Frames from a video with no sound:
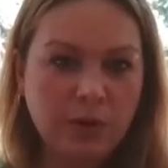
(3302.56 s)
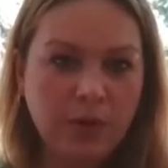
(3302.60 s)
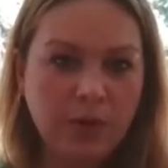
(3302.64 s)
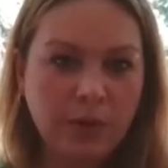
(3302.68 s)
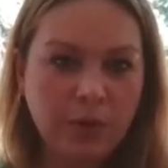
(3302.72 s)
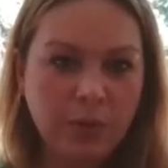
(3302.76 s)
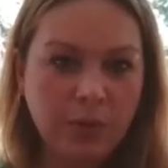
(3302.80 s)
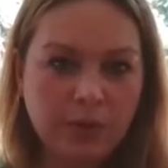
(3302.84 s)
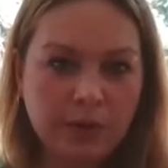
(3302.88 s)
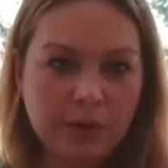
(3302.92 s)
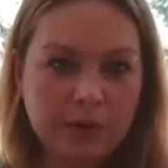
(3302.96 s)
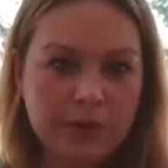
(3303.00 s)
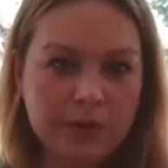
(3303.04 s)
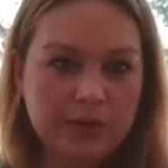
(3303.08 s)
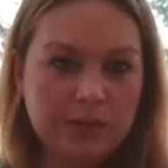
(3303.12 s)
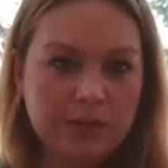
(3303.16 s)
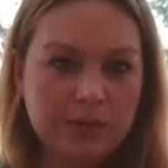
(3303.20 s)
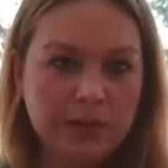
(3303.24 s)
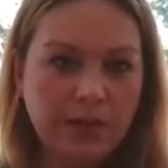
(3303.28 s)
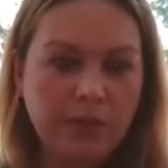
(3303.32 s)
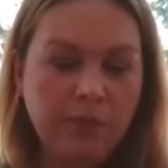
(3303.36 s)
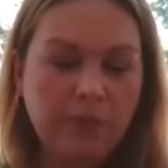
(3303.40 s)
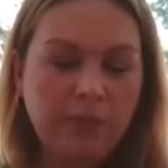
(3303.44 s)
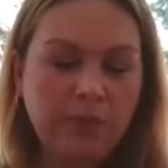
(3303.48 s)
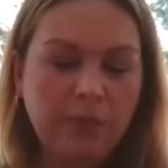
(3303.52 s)
a borrower is,
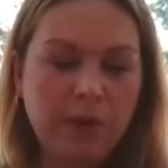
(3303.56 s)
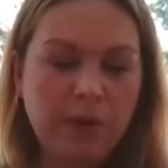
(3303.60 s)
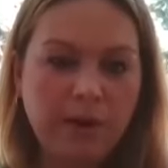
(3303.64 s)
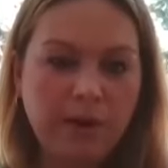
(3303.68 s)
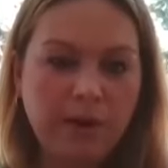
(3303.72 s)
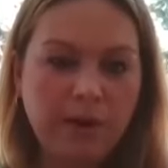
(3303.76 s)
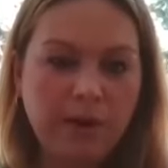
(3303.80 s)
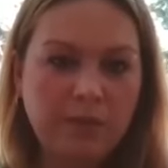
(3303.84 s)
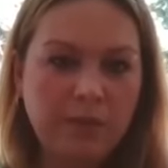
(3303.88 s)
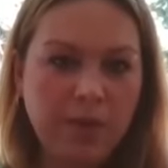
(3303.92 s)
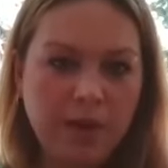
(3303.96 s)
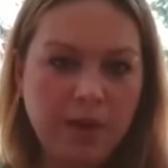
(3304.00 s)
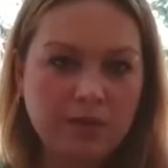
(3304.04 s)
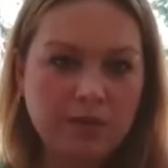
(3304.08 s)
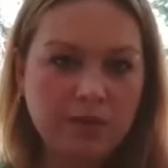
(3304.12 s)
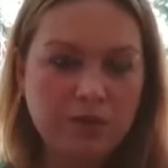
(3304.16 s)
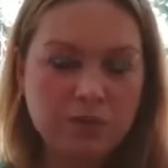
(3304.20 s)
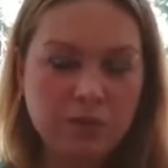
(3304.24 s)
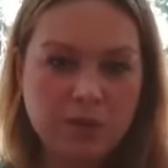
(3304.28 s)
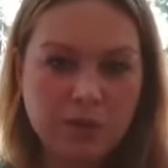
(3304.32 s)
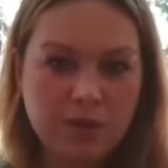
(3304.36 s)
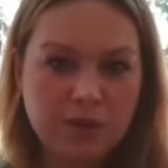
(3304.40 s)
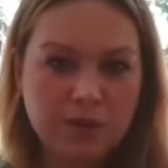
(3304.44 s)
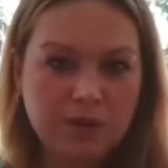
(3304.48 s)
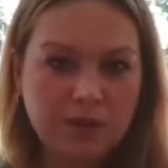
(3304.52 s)
I would recommend
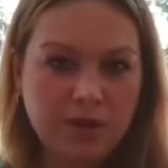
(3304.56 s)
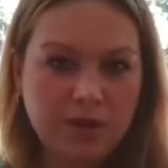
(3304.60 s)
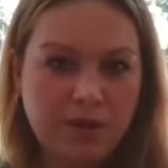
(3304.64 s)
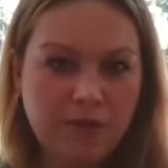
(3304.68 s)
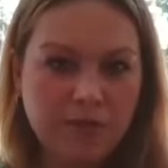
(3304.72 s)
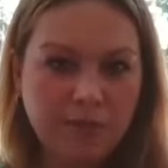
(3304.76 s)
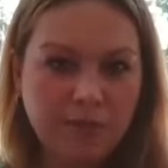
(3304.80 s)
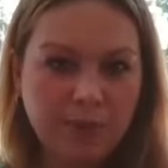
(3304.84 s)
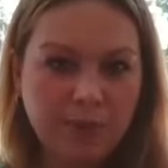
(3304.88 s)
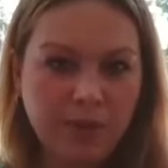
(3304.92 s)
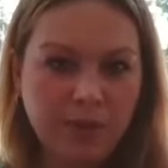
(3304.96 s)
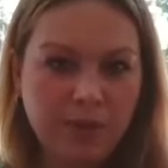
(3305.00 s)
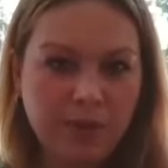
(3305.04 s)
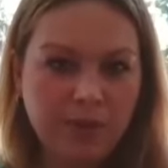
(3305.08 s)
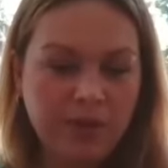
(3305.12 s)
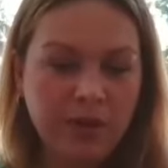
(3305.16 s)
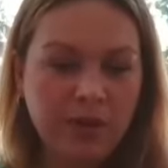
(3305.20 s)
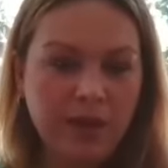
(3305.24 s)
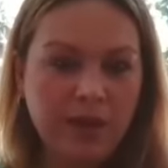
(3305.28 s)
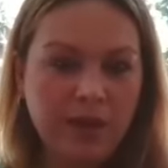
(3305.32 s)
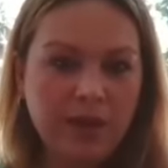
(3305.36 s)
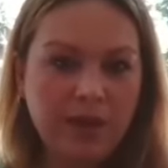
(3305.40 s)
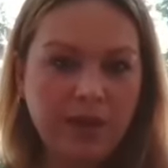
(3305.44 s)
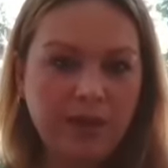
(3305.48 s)
doing a soft pull.